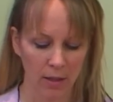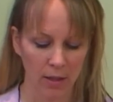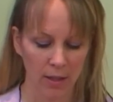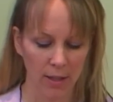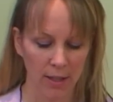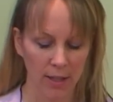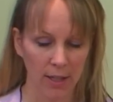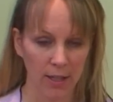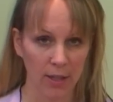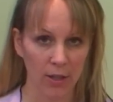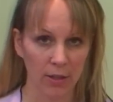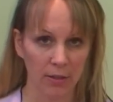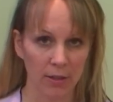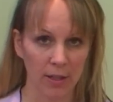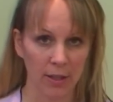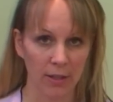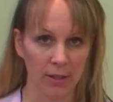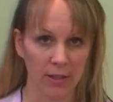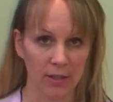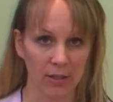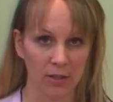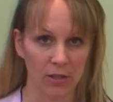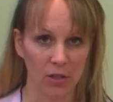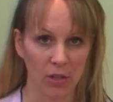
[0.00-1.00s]
Here, there
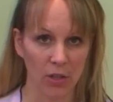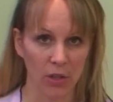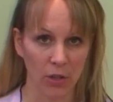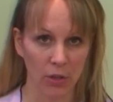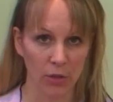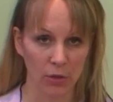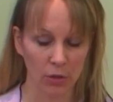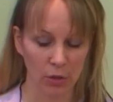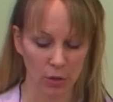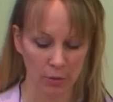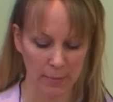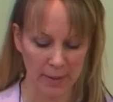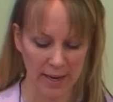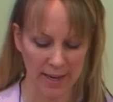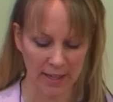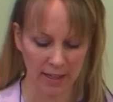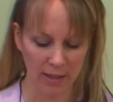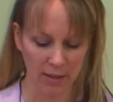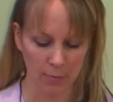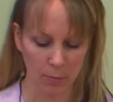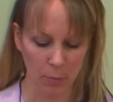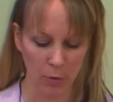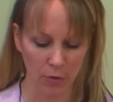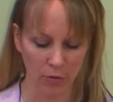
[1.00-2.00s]
is no
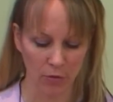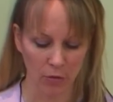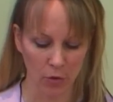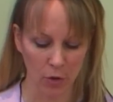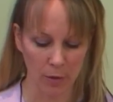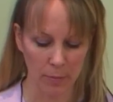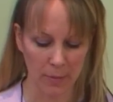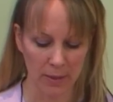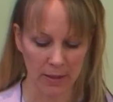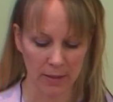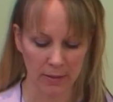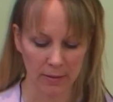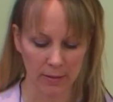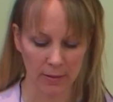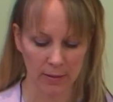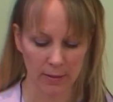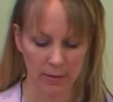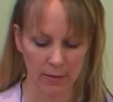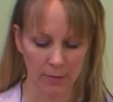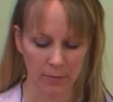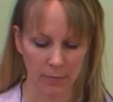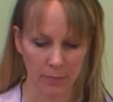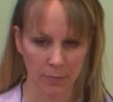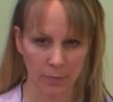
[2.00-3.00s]
dramatic
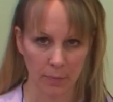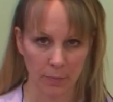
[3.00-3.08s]
performance.